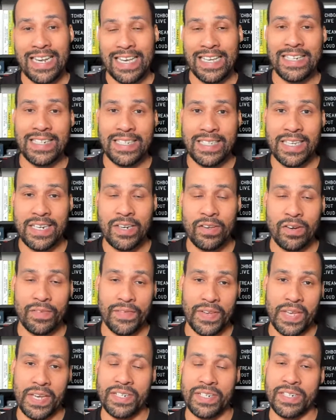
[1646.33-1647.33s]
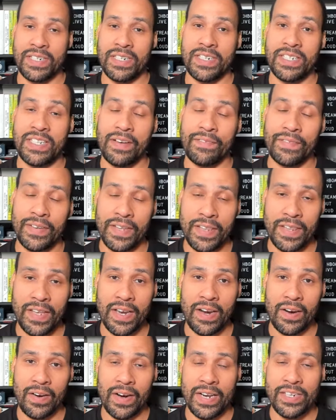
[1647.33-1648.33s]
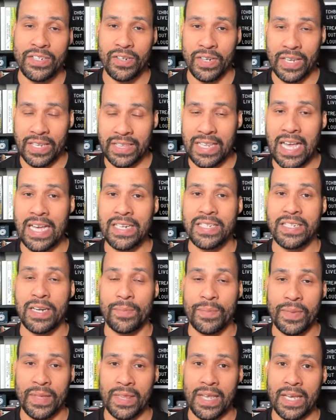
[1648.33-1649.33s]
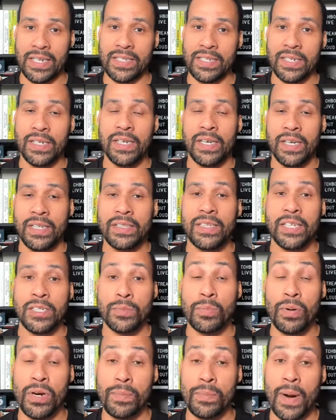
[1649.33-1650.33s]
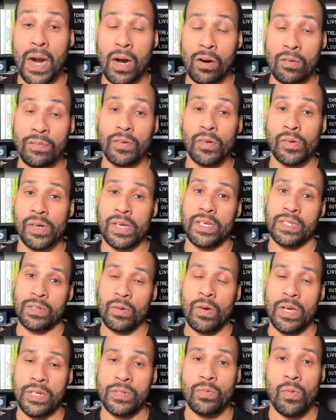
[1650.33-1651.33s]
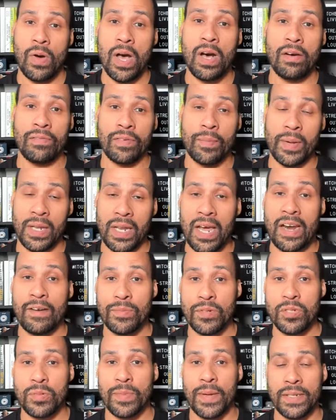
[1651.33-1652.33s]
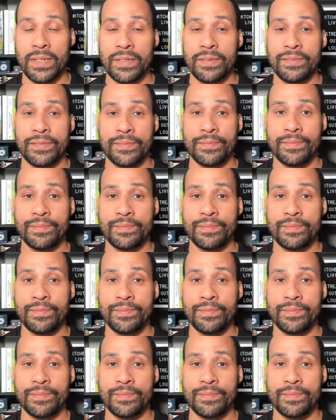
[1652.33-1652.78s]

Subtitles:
instant notification is definitely there. And so like that's something that's pretty powerful as well from a live perspective.